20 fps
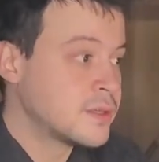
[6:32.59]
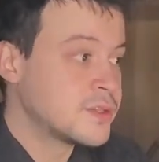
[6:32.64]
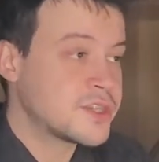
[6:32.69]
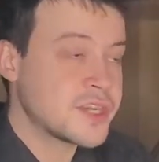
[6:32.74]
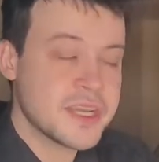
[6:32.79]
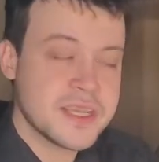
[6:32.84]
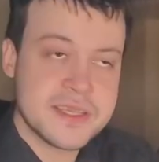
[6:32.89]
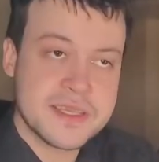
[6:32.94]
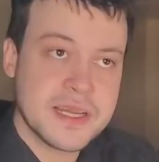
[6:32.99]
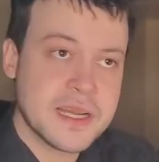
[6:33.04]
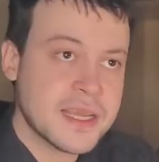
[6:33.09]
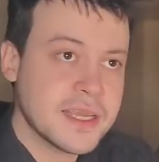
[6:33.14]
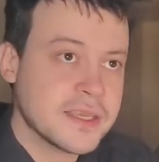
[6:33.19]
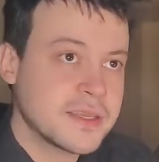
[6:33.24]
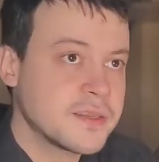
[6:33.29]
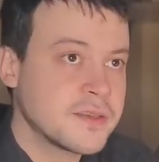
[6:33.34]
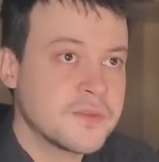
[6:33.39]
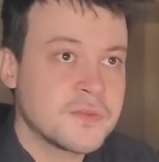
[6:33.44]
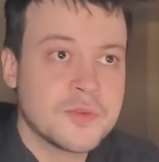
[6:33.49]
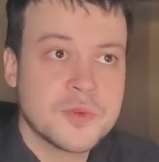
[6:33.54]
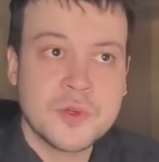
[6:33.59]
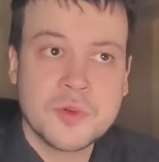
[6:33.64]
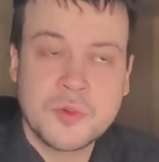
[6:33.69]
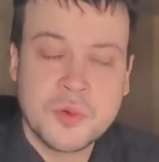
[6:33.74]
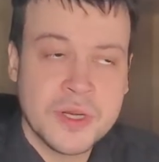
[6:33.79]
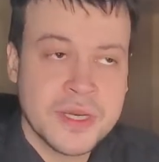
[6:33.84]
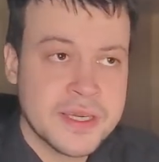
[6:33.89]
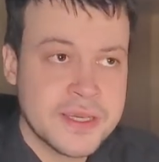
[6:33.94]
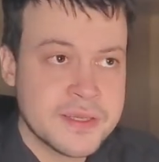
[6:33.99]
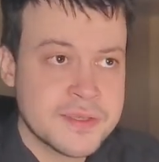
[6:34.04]
Just like if we
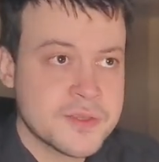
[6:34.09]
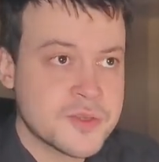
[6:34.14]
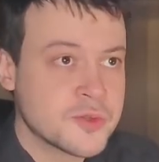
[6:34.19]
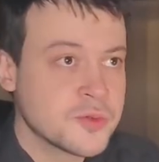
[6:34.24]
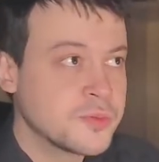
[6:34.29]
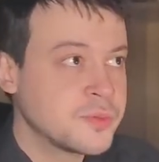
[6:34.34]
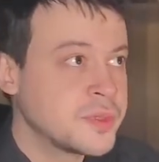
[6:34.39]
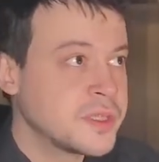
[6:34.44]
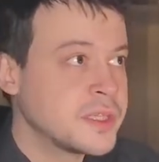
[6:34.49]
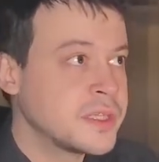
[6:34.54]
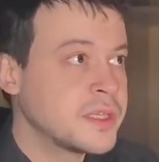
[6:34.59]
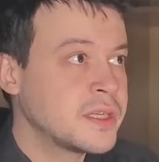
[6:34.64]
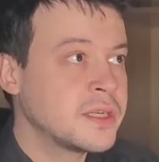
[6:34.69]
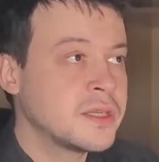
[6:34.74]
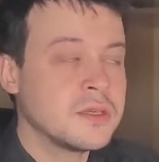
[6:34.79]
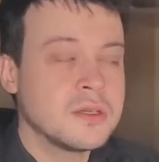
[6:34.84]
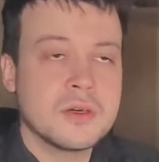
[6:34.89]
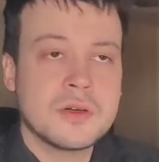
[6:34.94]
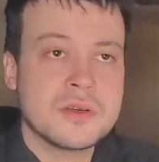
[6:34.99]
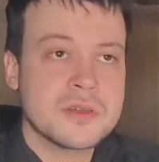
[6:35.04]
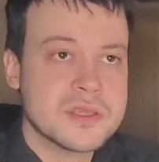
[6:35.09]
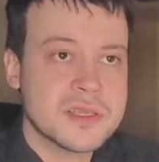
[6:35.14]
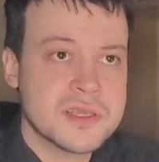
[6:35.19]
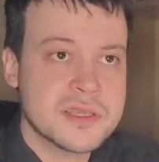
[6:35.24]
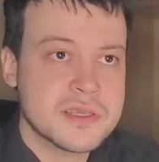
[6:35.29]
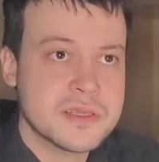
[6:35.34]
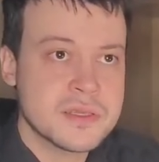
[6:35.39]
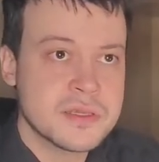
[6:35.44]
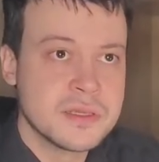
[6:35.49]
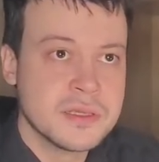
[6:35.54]
were to be
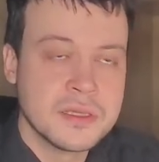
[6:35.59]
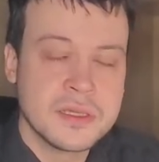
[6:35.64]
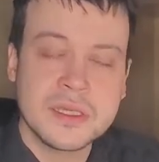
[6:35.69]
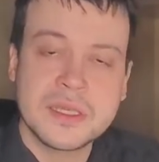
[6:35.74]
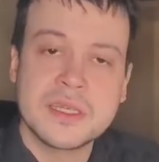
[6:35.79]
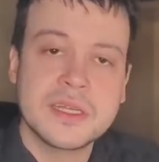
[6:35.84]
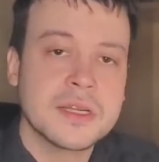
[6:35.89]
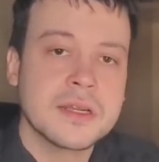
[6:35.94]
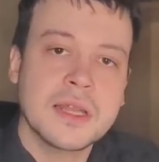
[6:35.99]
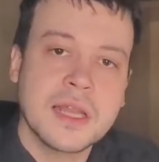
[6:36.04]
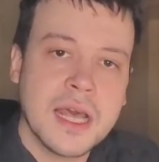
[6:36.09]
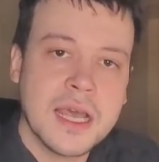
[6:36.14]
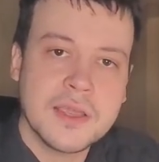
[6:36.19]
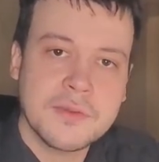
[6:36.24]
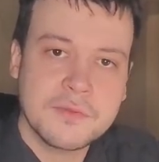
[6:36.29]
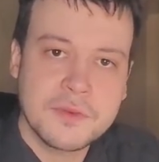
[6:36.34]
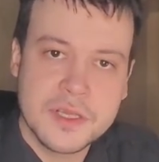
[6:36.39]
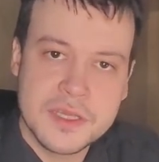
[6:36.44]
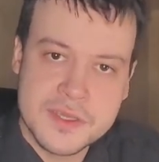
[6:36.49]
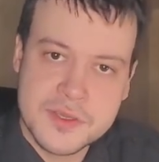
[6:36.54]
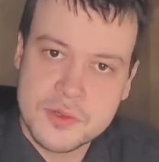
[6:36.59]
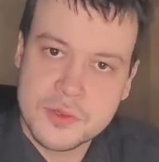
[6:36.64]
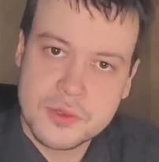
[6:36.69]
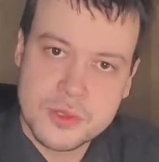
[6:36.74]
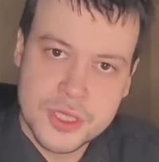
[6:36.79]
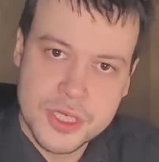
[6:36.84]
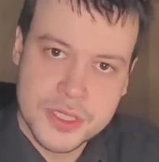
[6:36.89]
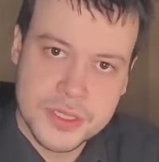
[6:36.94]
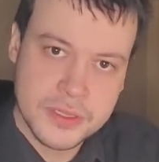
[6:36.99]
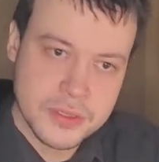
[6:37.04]
lost in a lifeless
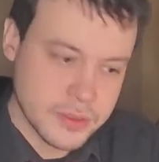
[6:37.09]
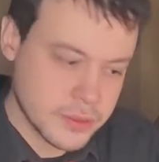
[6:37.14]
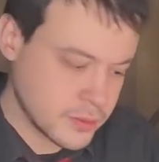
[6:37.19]
ocean.